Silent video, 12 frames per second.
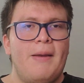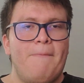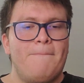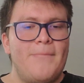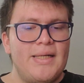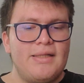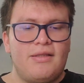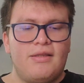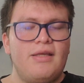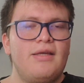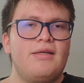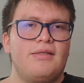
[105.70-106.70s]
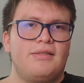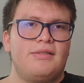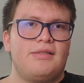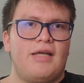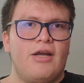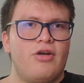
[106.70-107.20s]
But the thing
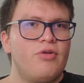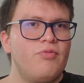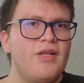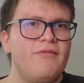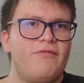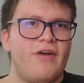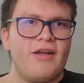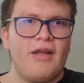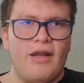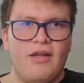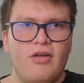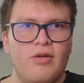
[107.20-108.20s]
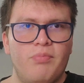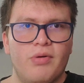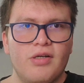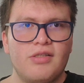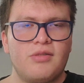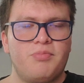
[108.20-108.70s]
is, I couldn't really find any good
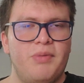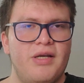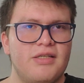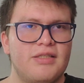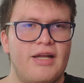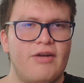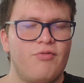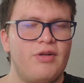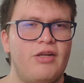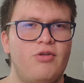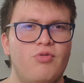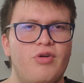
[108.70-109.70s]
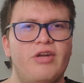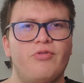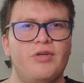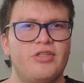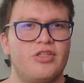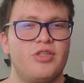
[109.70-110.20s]
books because I didn't really do any
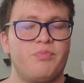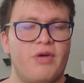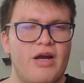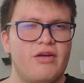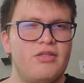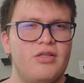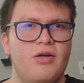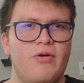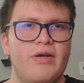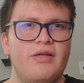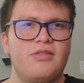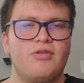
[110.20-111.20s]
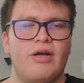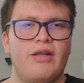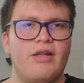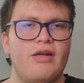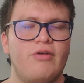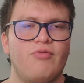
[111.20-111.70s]
research prior to going, so I
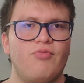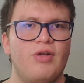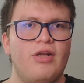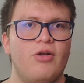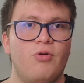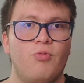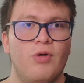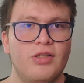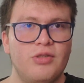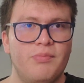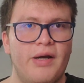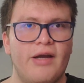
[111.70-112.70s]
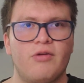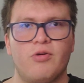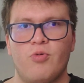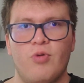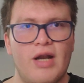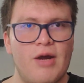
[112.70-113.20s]
didn't really know what to buy or
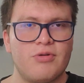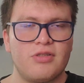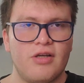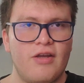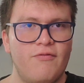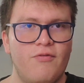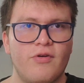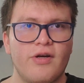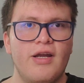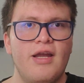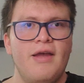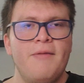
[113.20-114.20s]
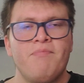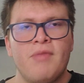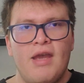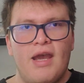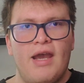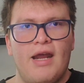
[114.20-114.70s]
what I was looking for.
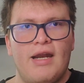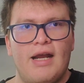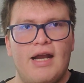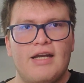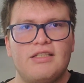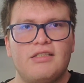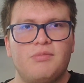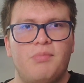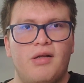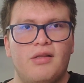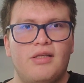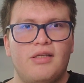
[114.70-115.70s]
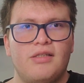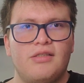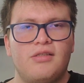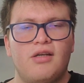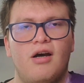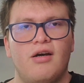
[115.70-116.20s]
And I kind of just bought
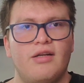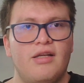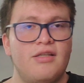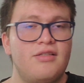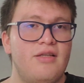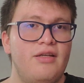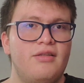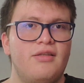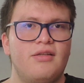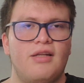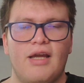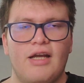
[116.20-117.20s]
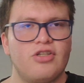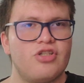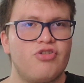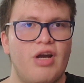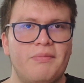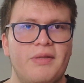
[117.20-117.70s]
this on instinct. Like, I
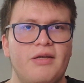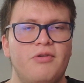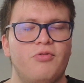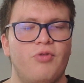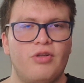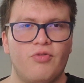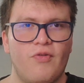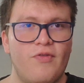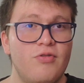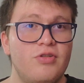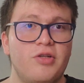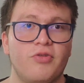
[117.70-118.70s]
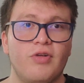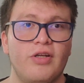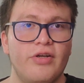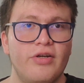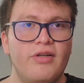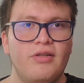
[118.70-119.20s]
just grabbed it, read the reviews, they're really
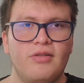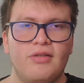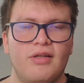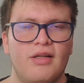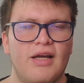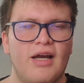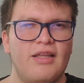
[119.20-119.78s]
good. Like, I